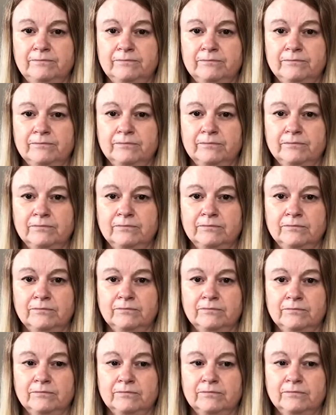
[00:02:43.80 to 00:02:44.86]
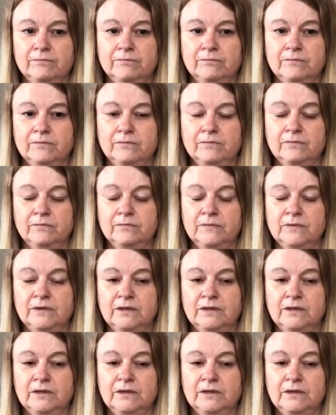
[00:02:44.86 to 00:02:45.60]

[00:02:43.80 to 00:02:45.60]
(silence)